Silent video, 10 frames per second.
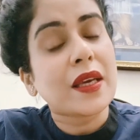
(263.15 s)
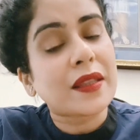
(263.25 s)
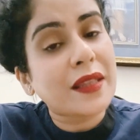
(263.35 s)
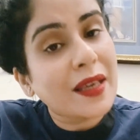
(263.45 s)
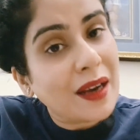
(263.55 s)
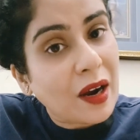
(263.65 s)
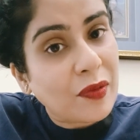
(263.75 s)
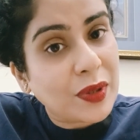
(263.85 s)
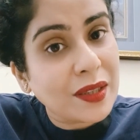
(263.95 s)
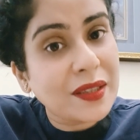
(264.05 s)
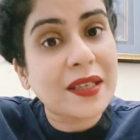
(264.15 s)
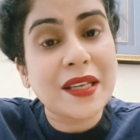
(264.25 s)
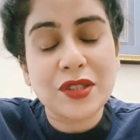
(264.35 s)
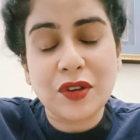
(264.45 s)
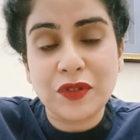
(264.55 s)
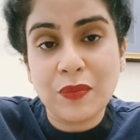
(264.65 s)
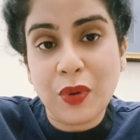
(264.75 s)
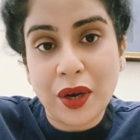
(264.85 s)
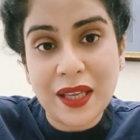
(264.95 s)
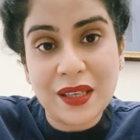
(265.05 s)
Thereafter the rest of the
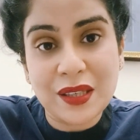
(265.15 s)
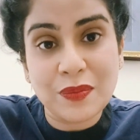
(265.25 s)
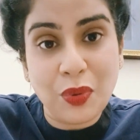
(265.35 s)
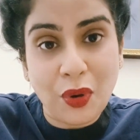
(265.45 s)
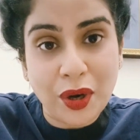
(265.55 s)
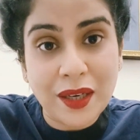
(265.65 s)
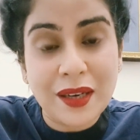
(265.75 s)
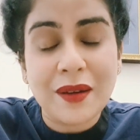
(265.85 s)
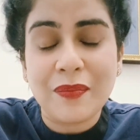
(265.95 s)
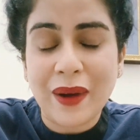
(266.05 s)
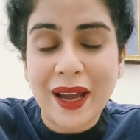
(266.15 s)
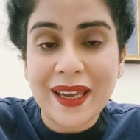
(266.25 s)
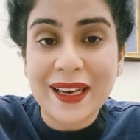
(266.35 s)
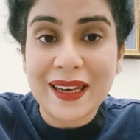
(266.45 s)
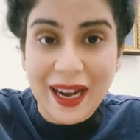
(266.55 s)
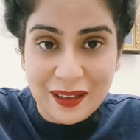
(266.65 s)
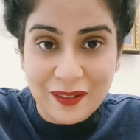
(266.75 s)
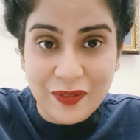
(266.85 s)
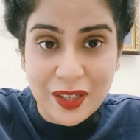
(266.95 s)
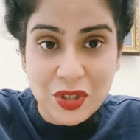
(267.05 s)
body is born by lateral
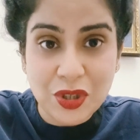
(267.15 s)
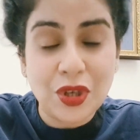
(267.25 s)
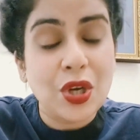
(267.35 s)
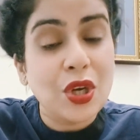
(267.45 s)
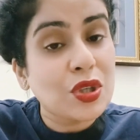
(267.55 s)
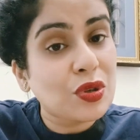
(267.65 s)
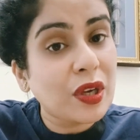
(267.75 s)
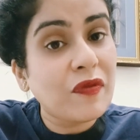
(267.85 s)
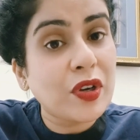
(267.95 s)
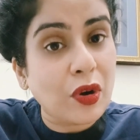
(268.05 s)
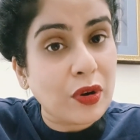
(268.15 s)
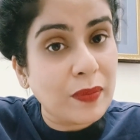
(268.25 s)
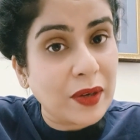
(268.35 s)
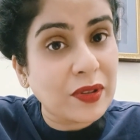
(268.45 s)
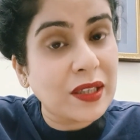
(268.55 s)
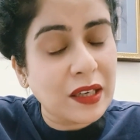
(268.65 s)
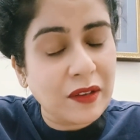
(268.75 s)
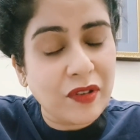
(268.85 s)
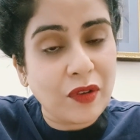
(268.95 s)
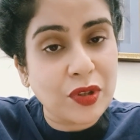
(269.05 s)
flexion. So if we talk about the
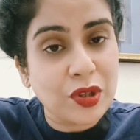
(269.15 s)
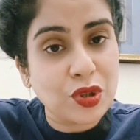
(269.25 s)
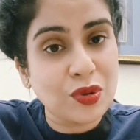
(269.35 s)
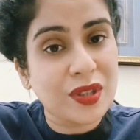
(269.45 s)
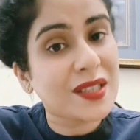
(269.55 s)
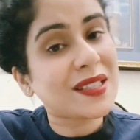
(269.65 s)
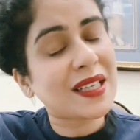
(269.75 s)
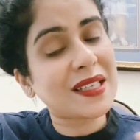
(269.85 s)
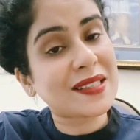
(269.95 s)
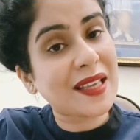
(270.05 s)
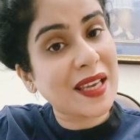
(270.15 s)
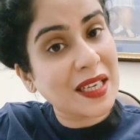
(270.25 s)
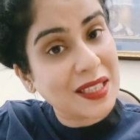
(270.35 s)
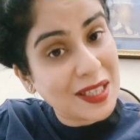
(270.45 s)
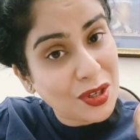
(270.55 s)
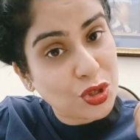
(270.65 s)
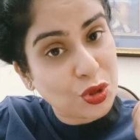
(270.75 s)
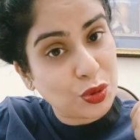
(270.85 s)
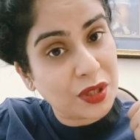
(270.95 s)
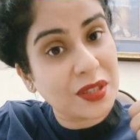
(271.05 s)
delivery of the shoulders, it is the anterior
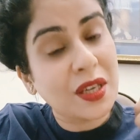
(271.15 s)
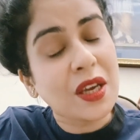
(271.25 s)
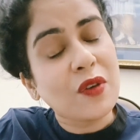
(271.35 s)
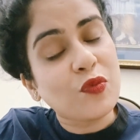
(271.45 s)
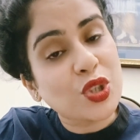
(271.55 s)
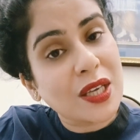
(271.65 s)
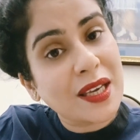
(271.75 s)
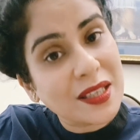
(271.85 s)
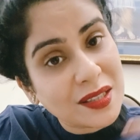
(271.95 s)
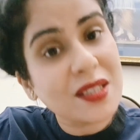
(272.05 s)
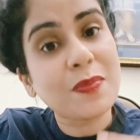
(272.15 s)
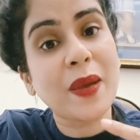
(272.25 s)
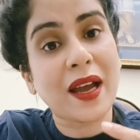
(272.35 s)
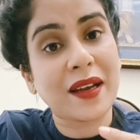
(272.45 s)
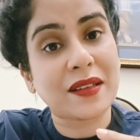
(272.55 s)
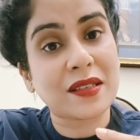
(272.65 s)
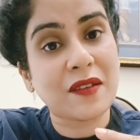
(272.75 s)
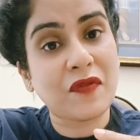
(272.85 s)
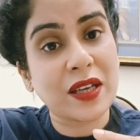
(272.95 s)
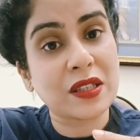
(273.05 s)
shoulder which hinges behind the
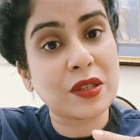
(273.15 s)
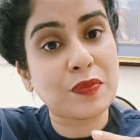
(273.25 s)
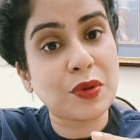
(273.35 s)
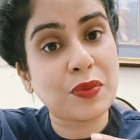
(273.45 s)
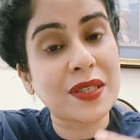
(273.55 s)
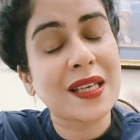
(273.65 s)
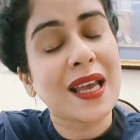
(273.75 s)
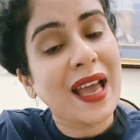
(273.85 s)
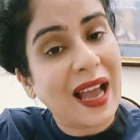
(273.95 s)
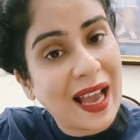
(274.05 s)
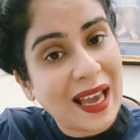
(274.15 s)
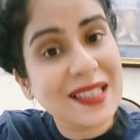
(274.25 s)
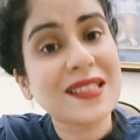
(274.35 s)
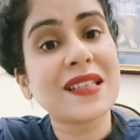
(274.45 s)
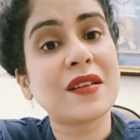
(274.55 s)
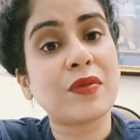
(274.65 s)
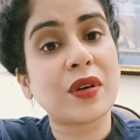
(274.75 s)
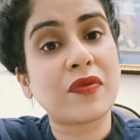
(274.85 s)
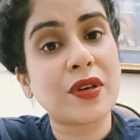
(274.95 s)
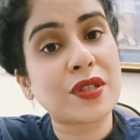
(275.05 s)
symphysis pubis and is delivered
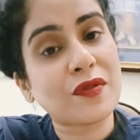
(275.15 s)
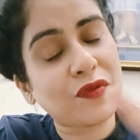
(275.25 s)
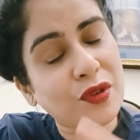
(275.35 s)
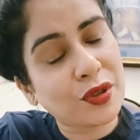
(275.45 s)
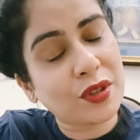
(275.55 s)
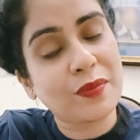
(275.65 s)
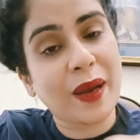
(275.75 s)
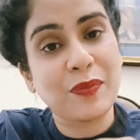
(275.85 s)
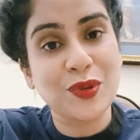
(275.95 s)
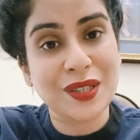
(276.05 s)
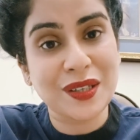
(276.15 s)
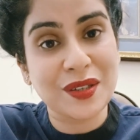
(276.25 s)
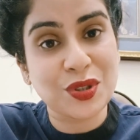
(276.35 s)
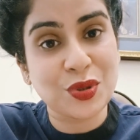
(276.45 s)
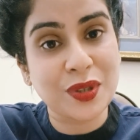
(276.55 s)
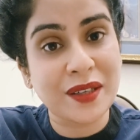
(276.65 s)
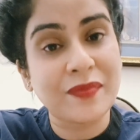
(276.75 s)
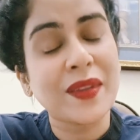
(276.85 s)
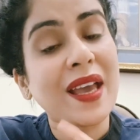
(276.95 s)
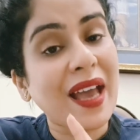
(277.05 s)
first, followed by posterior shoulder,
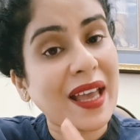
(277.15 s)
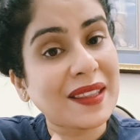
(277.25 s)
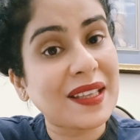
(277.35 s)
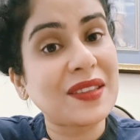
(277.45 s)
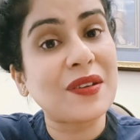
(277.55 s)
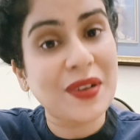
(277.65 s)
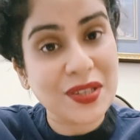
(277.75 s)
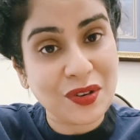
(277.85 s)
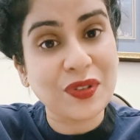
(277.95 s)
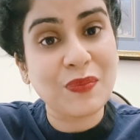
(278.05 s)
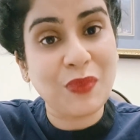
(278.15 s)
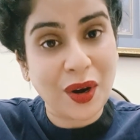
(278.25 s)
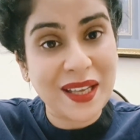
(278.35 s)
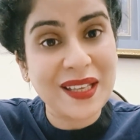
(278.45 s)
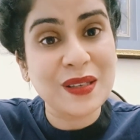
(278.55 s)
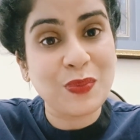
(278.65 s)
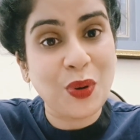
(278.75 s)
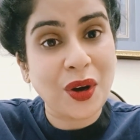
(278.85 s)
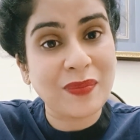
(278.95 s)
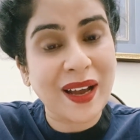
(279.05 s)
and then the rest of the body is
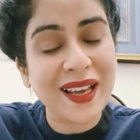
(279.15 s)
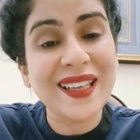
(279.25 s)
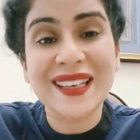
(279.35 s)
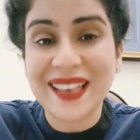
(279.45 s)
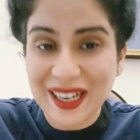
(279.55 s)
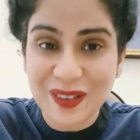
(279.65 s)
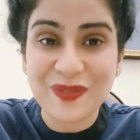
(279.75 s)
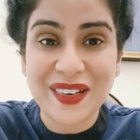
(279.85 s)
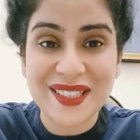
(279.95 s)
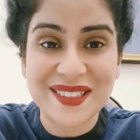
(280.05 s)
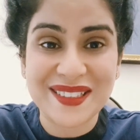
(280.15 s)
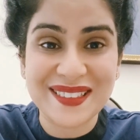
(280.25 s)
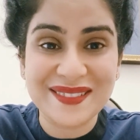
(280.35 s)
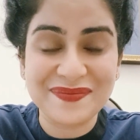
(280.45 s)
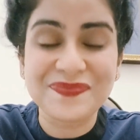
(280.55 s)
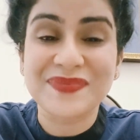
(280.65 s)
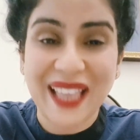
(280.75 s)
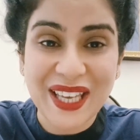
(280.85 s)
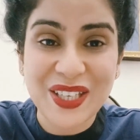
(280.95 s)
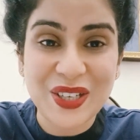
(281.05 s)
borne by lateral flexion.
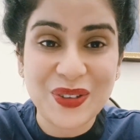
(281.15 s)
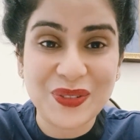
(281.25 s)
Thank you.